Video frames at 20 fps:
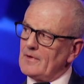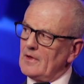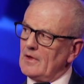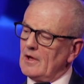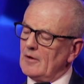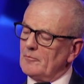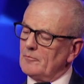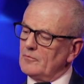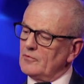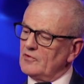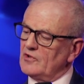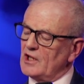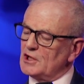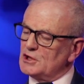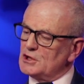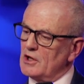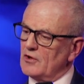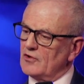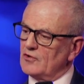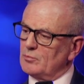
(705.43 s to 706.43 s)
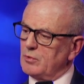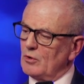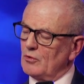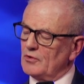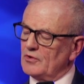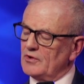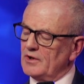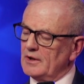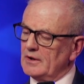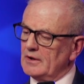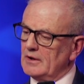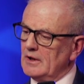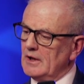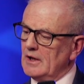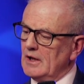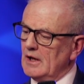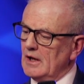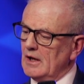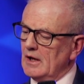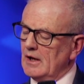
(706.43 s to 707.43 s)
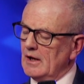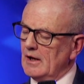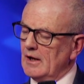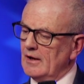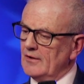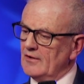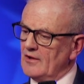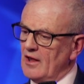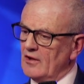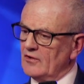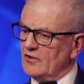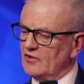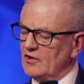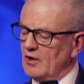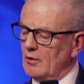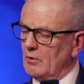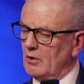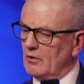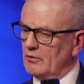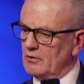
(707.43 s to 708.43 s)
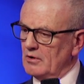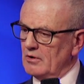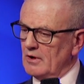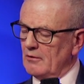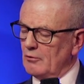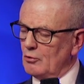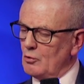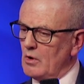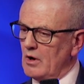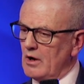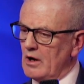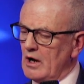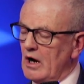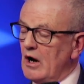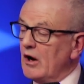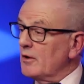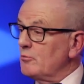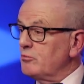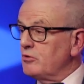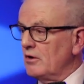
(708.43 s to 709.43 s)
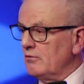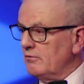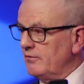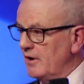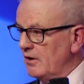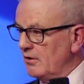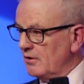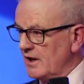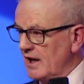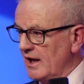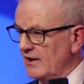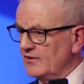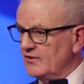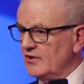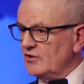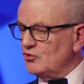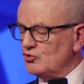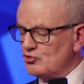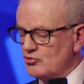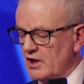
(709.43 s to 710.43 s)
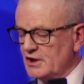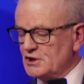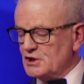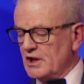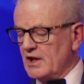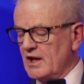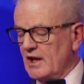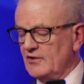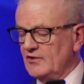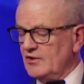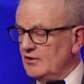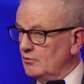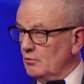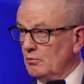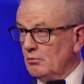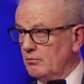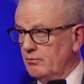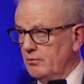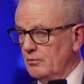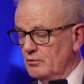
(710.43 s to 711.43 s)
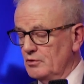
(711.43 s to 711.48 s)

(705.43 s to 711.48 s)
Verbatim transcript: um, sexually exploiting uh, and, and so on, you know, quite high profile cases, tragic cases, awful.